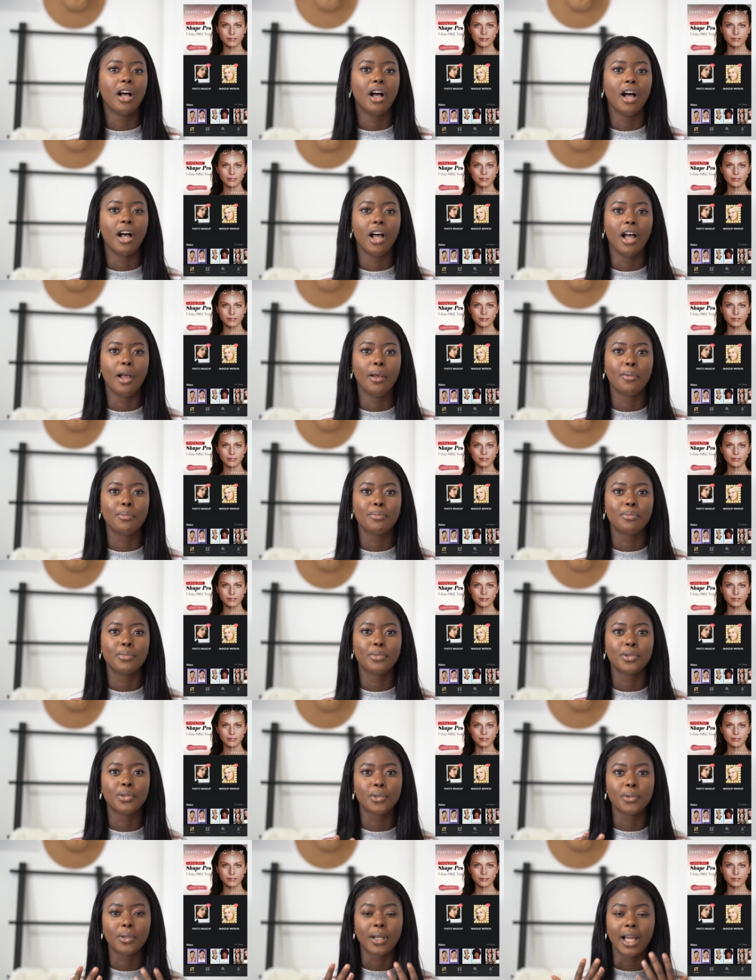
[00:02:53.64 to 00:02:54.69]

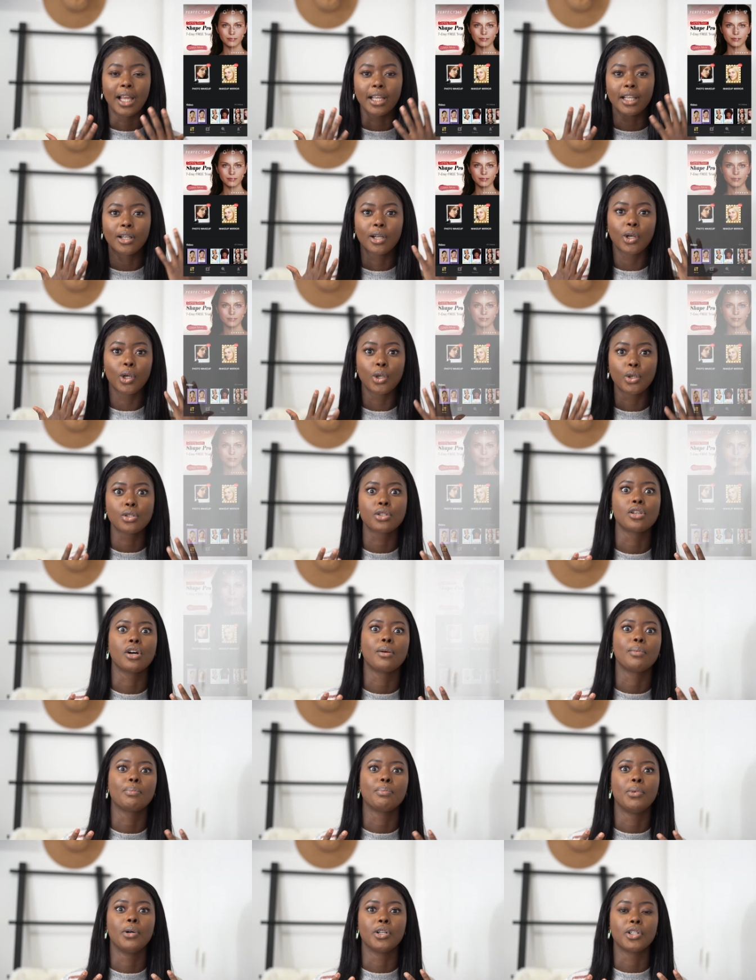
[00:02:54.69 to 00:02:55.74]
do like
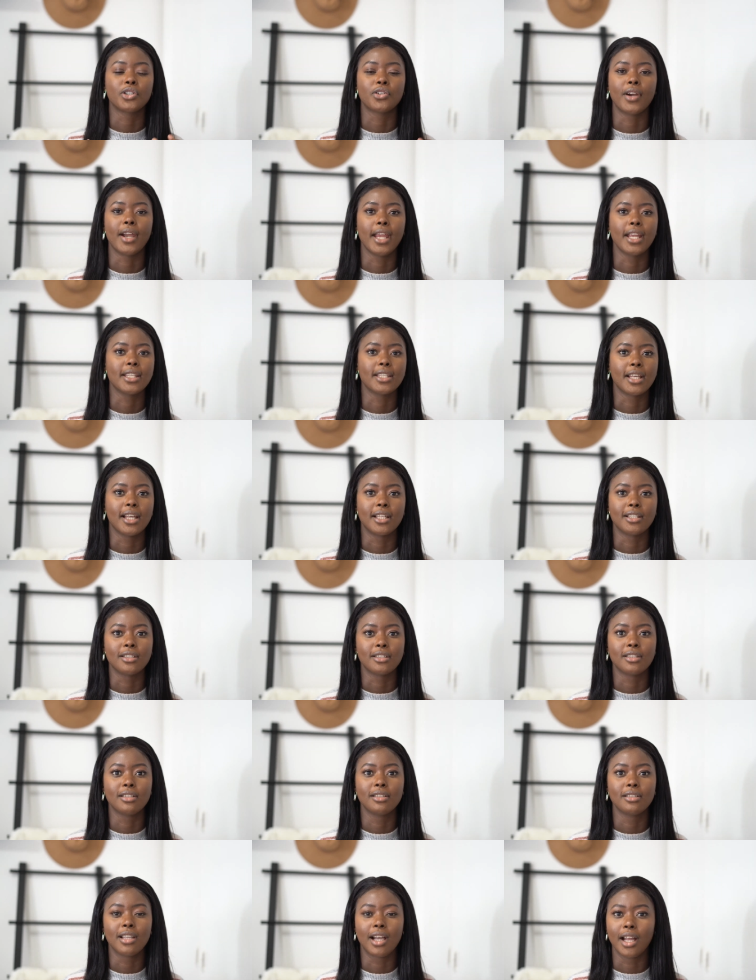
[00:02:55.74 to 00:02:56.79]
close-up portrait
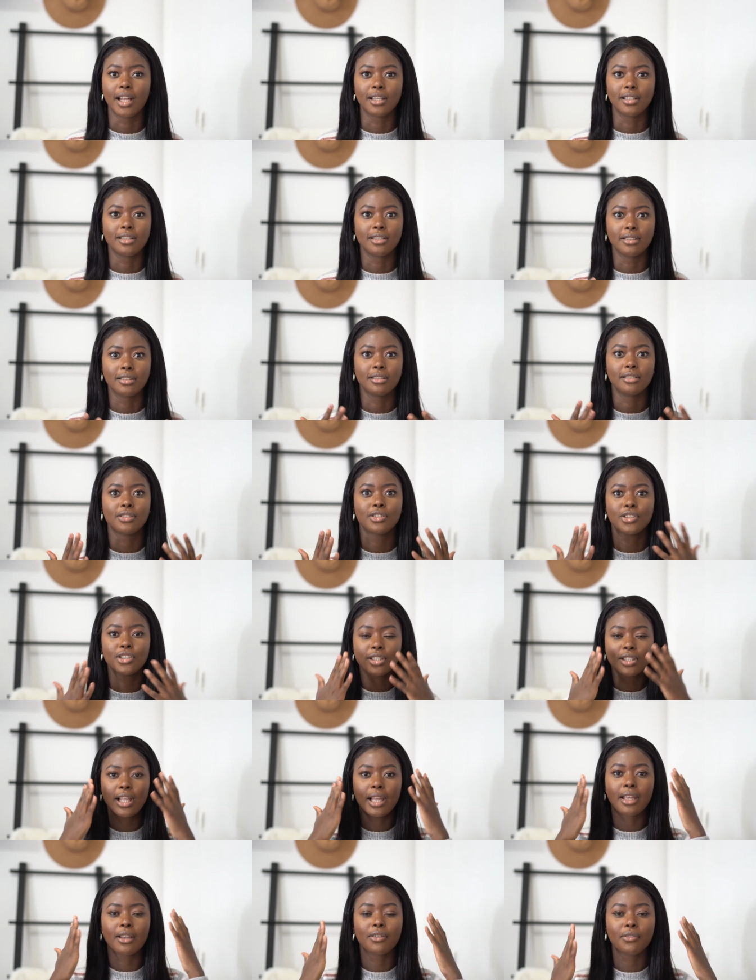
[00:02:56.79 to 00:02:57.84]
and
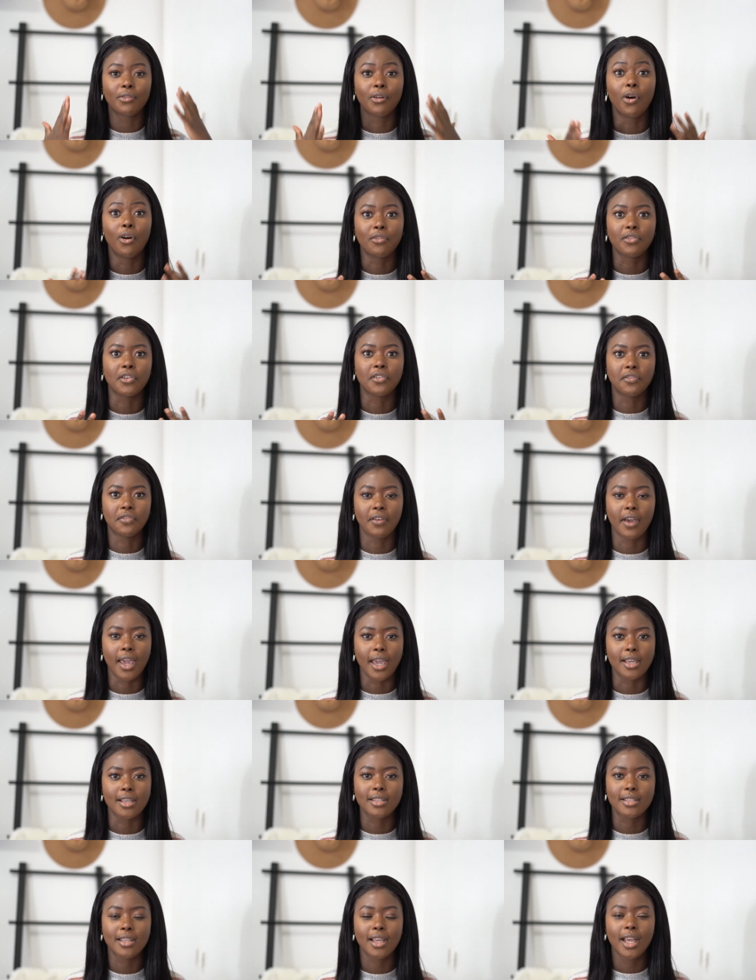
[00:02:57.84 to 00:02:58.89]
just like of your
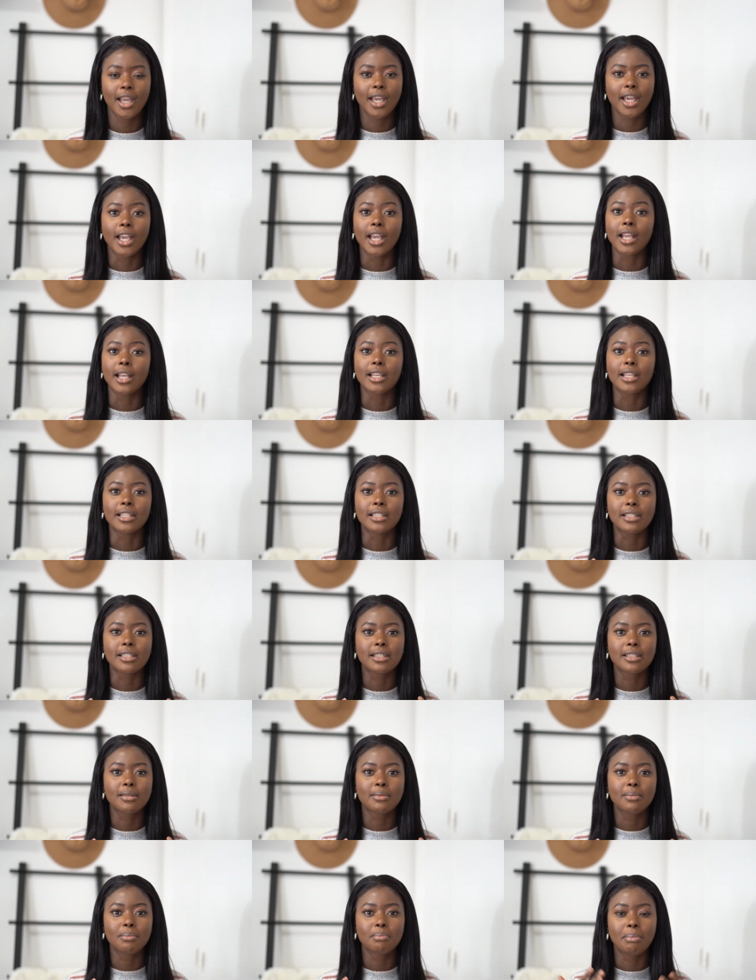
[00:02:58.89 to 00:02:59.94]
face.
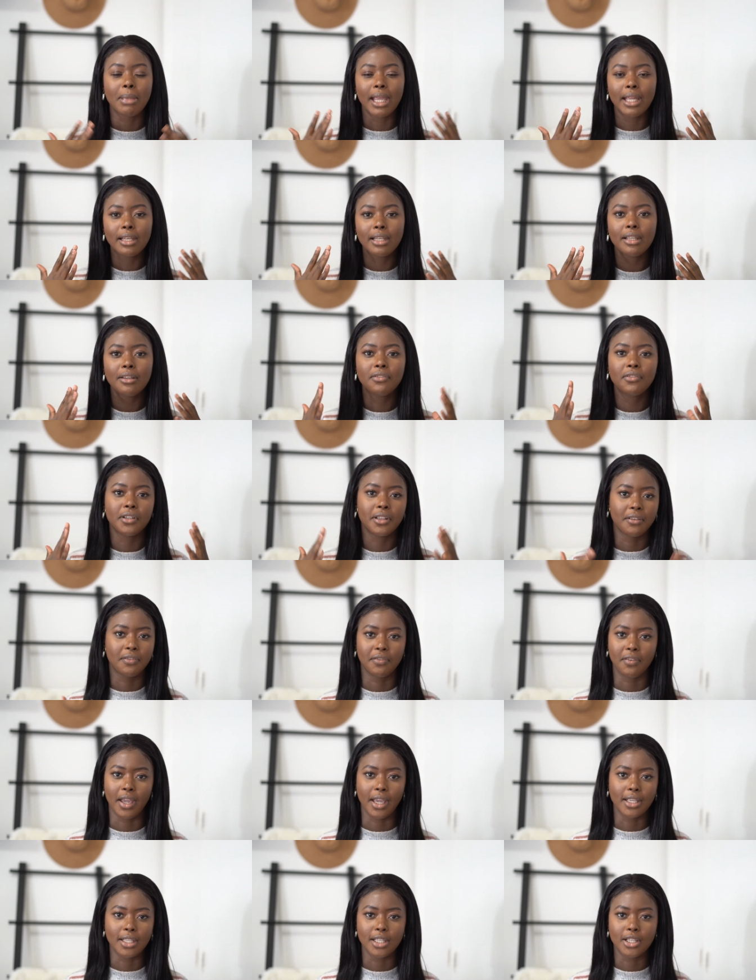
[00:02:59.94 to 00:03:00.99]
It's mainly for the
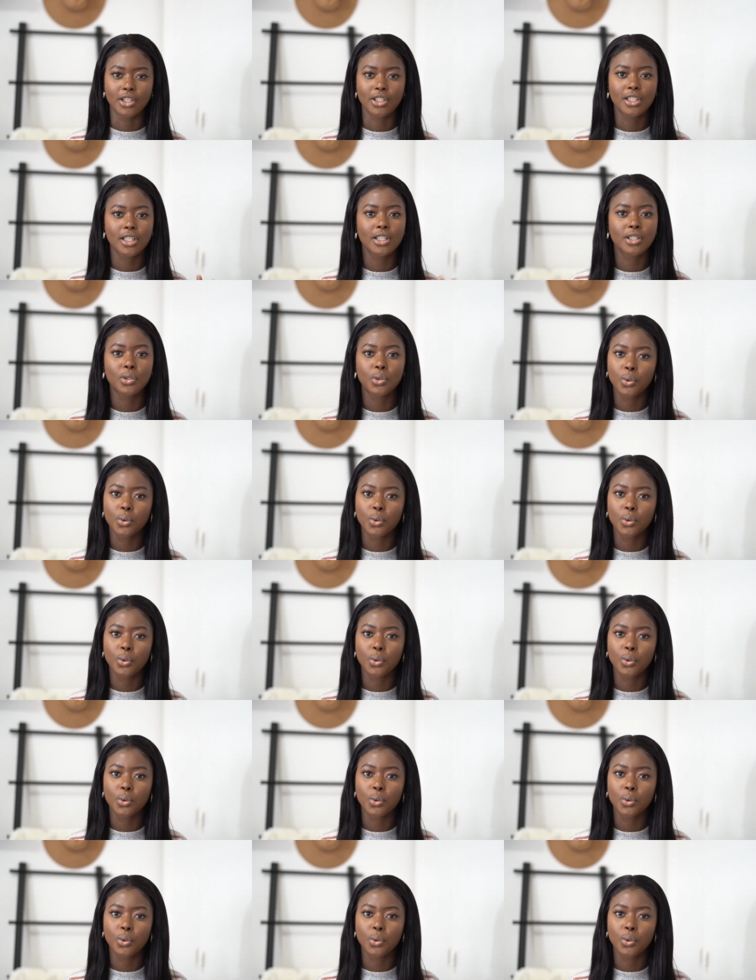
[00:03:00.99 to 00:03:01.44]
face, it doesn't